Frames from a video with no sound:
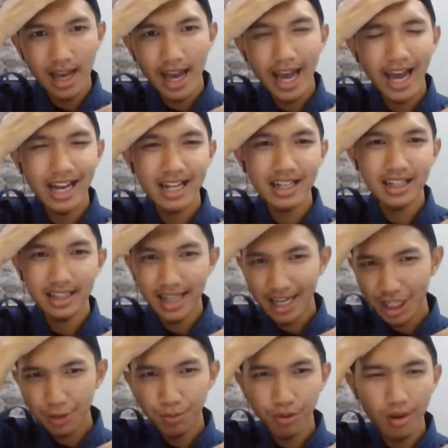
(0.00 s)
And that
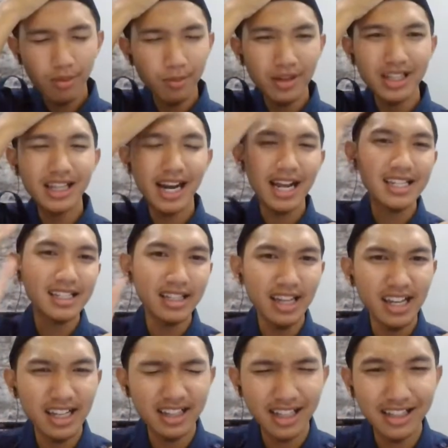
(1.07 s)
is probably the last thing